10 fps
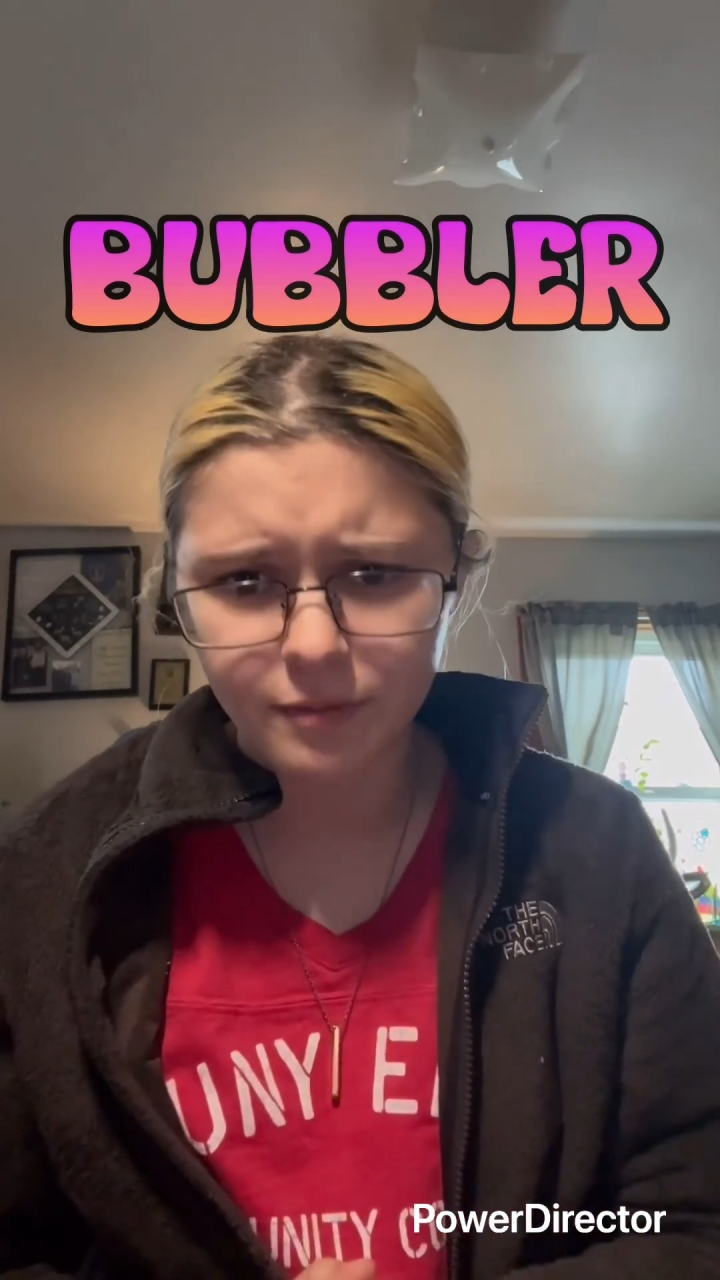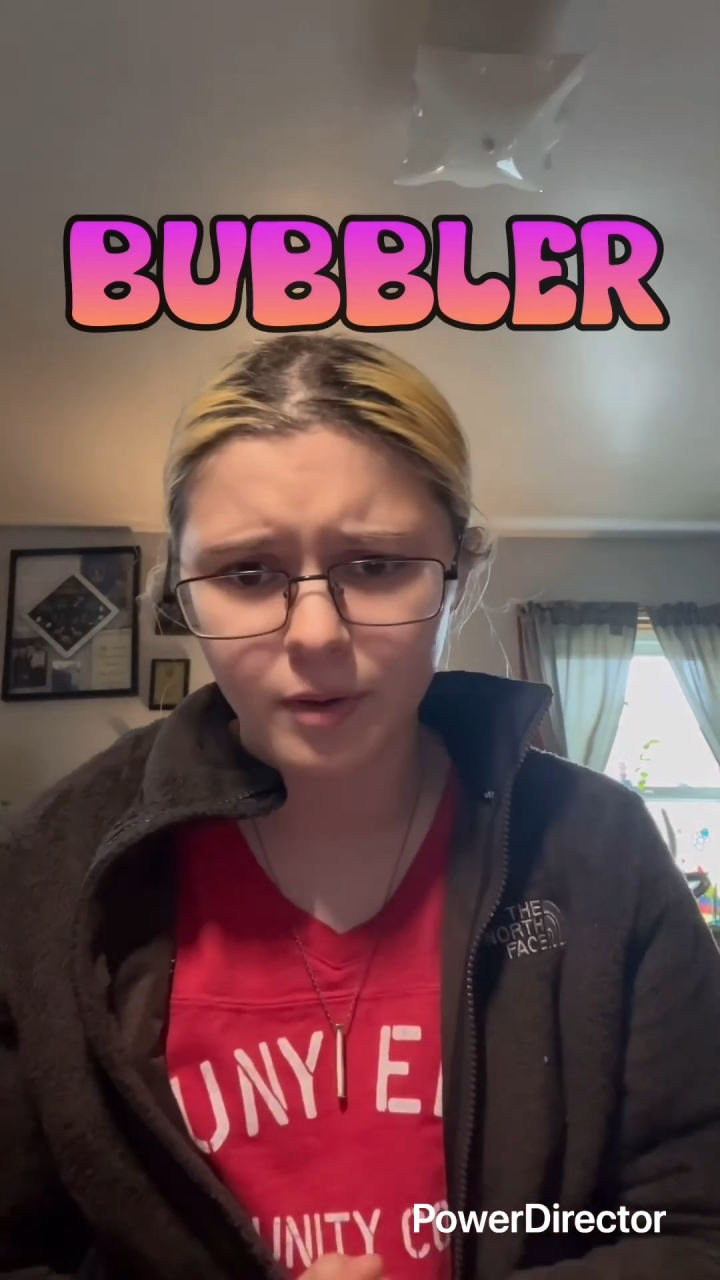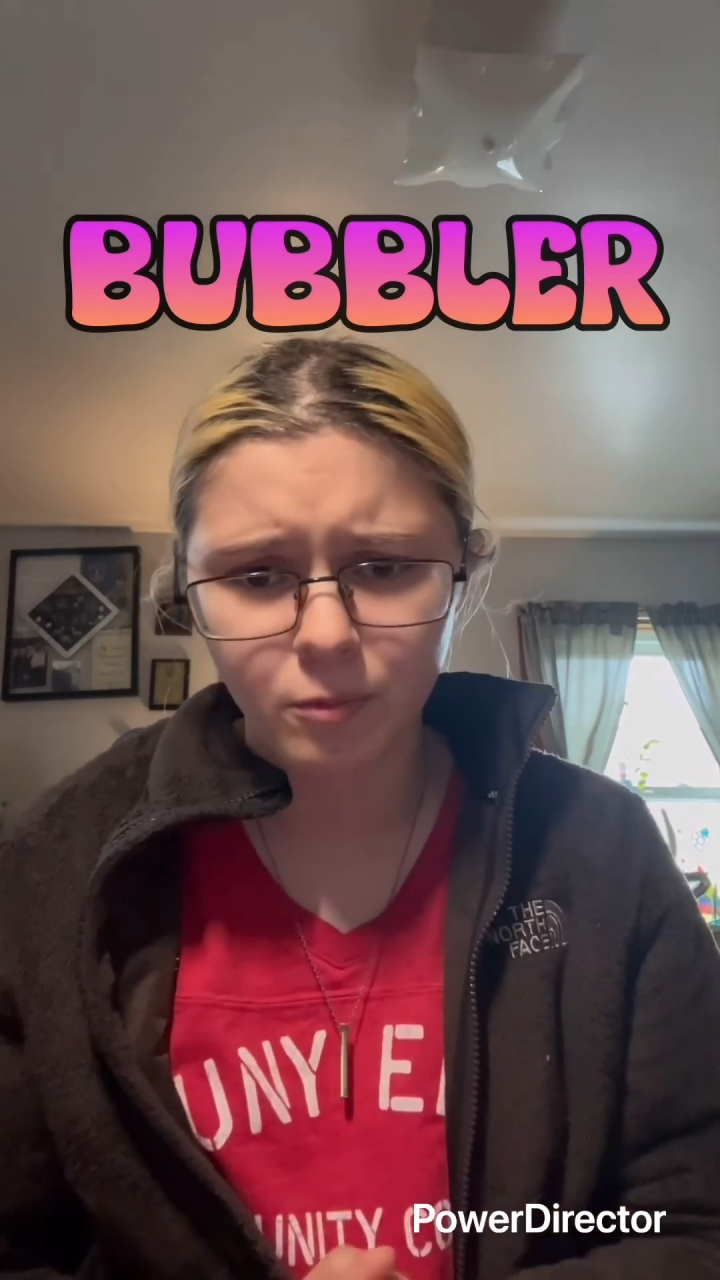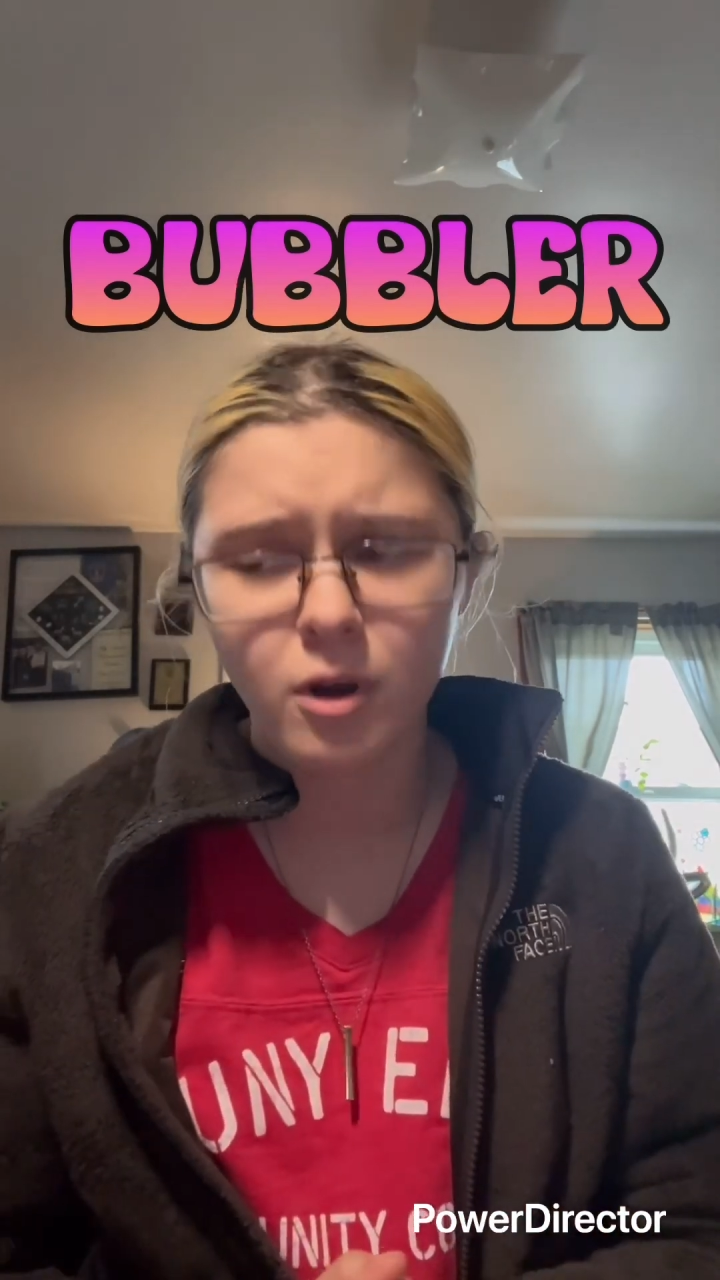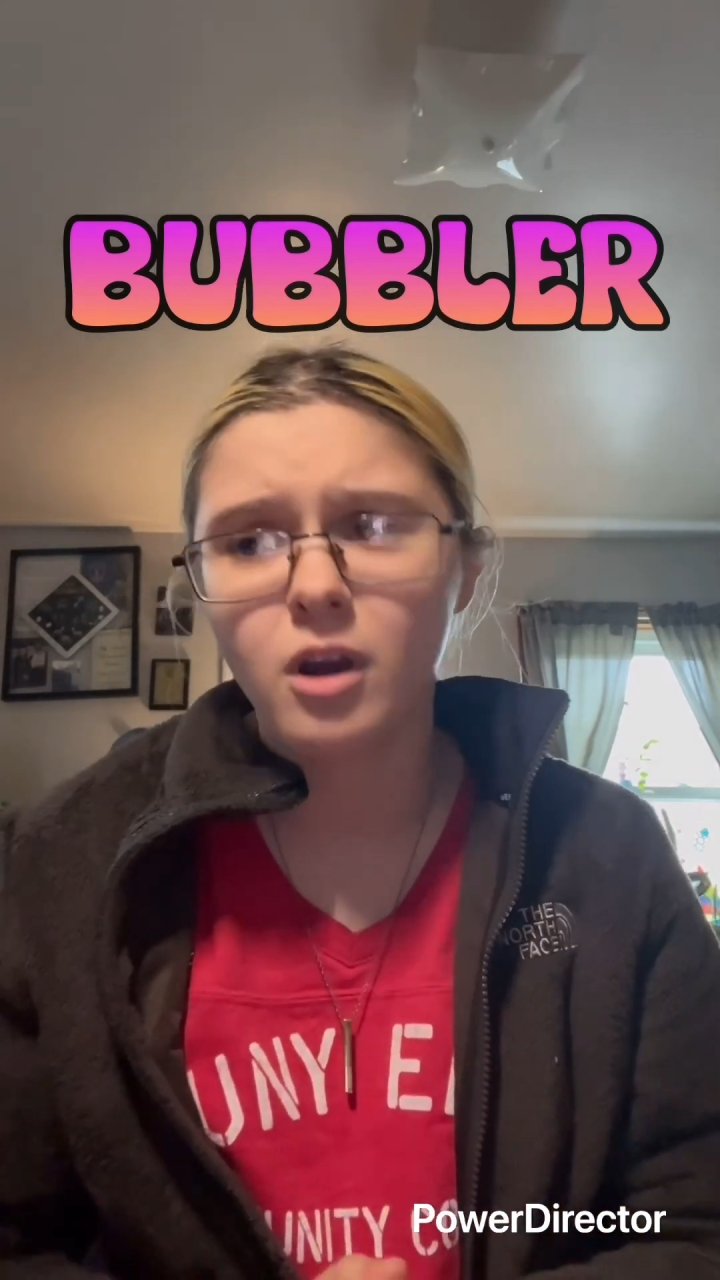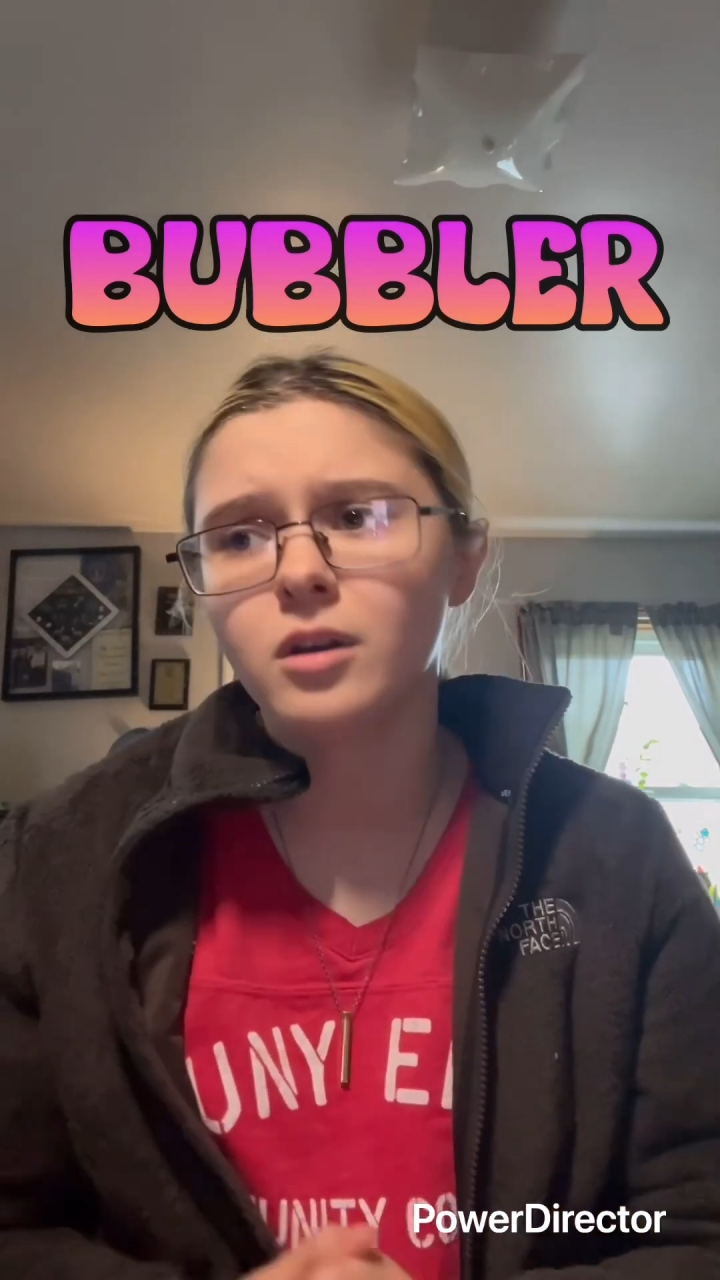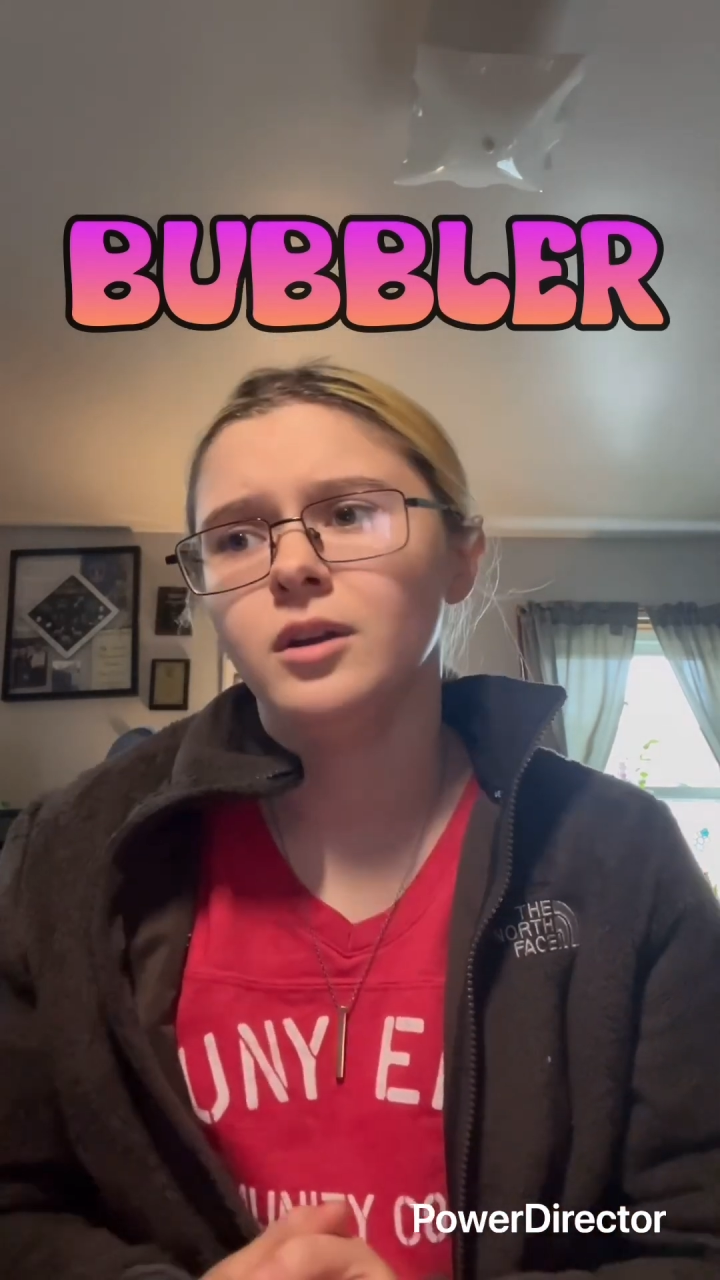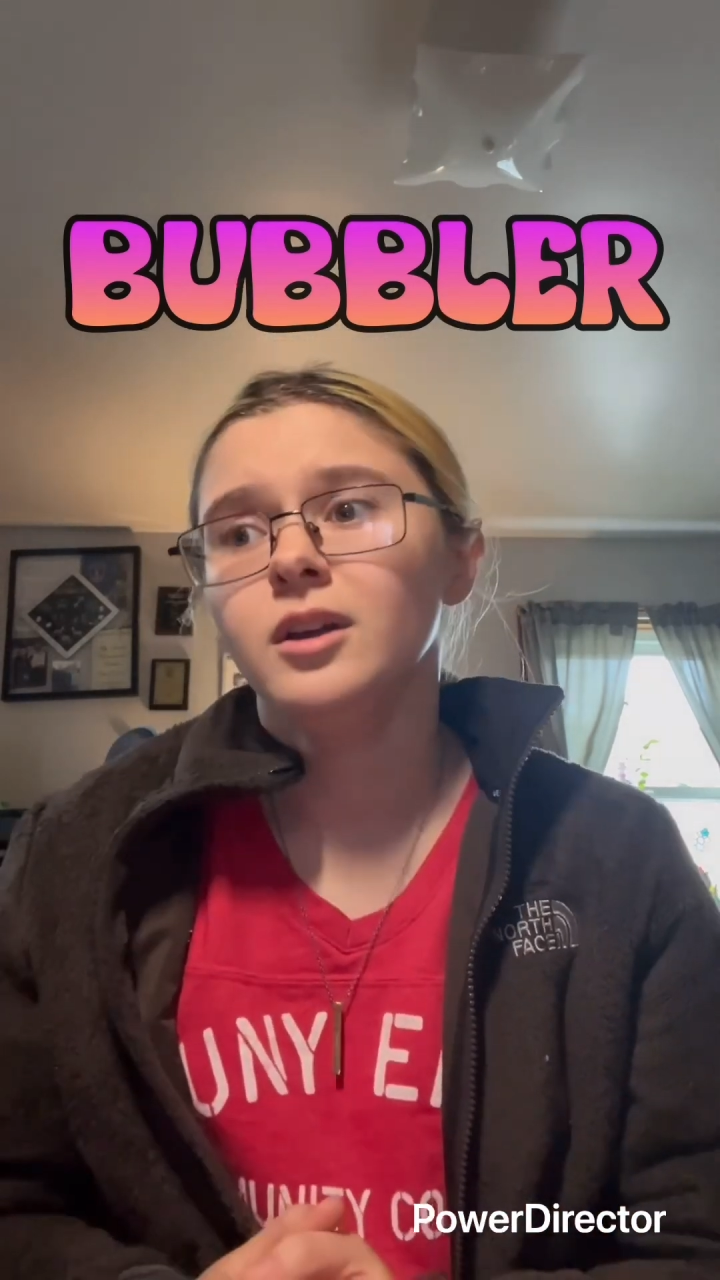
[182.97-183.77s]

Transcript: I'm wrong,